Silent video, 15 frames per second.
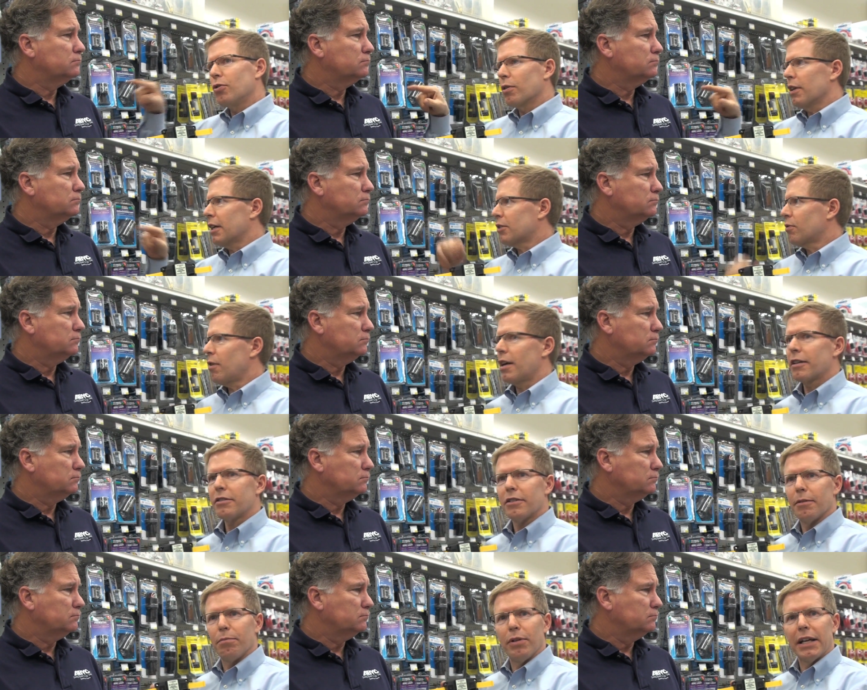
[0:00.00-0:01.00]
Speaker 1: your electronics
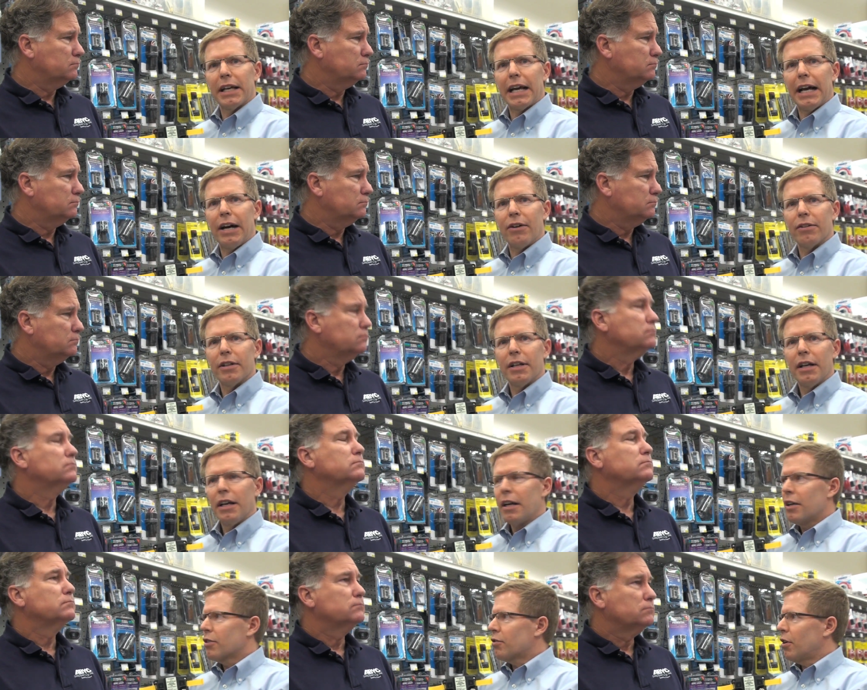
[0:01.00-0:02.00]
to blink out.
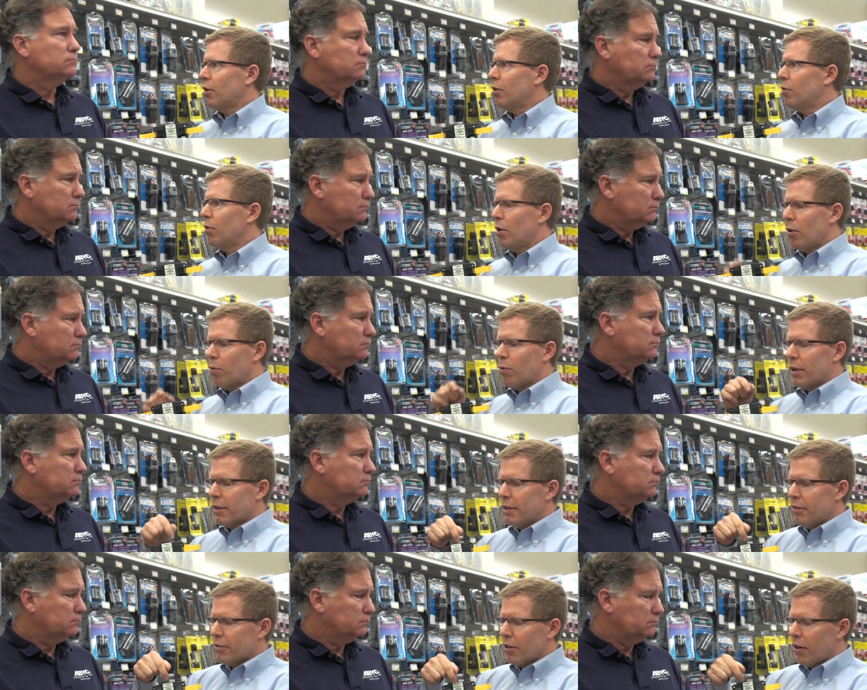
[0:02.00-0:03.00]
So what
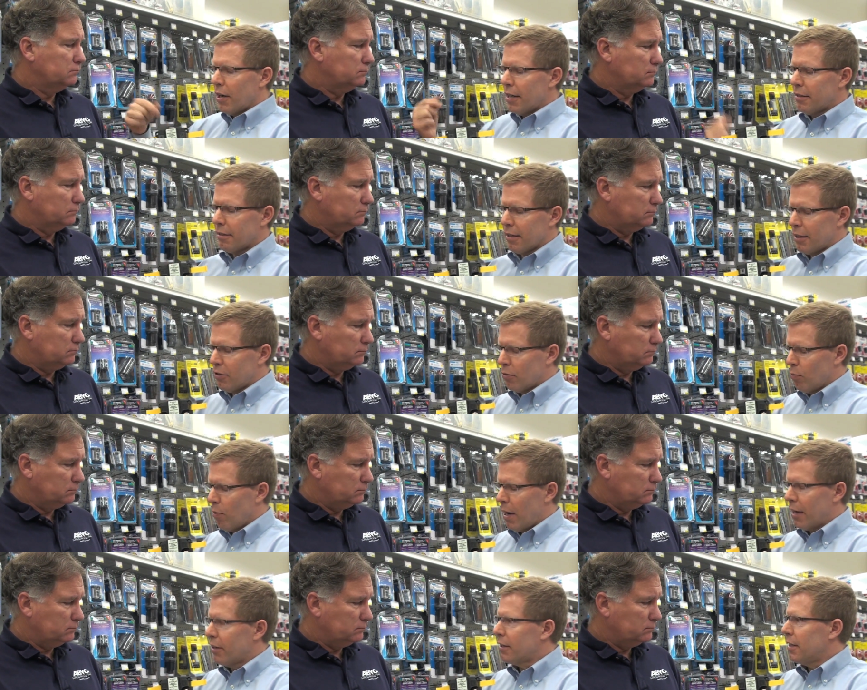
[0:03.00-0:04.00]
this start isolation
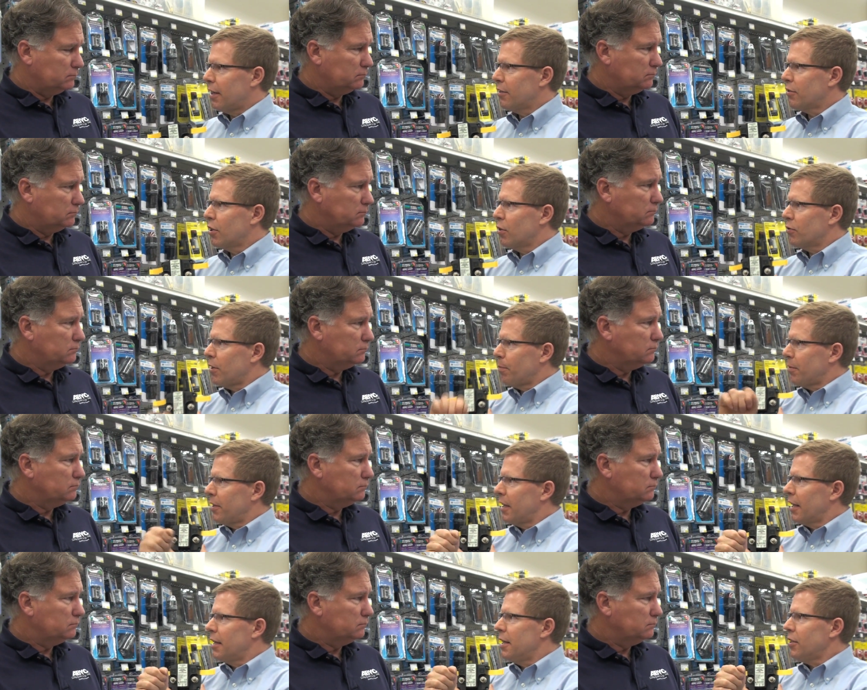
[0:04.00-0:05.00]
wire does goes up to
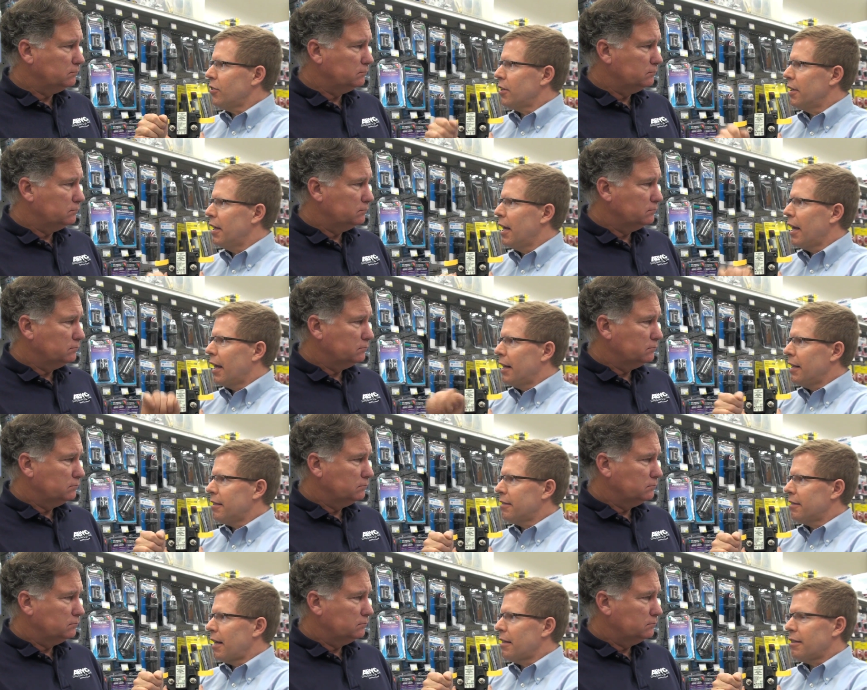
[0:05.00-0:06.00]
the ignition and it
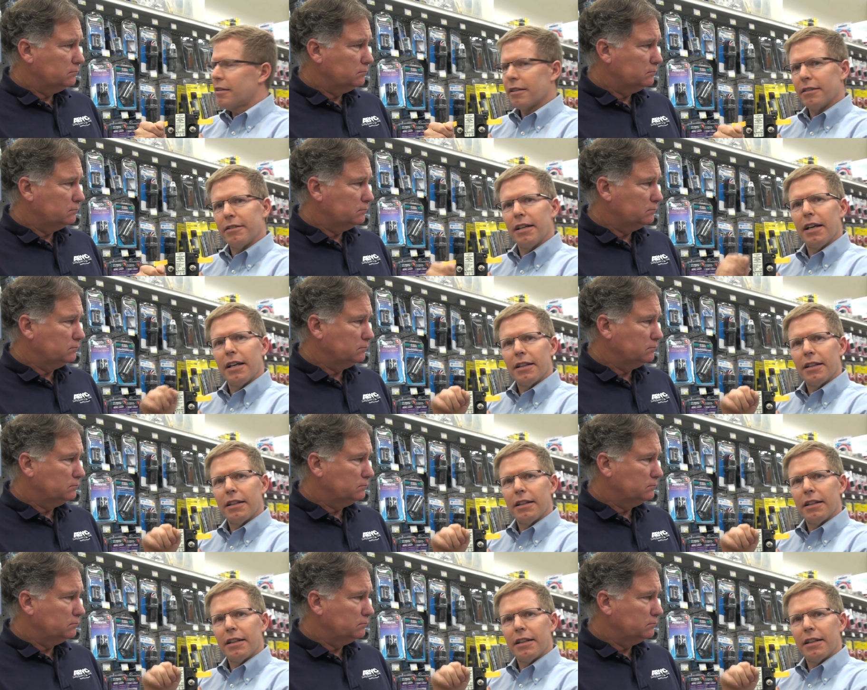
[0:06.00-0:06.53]
senses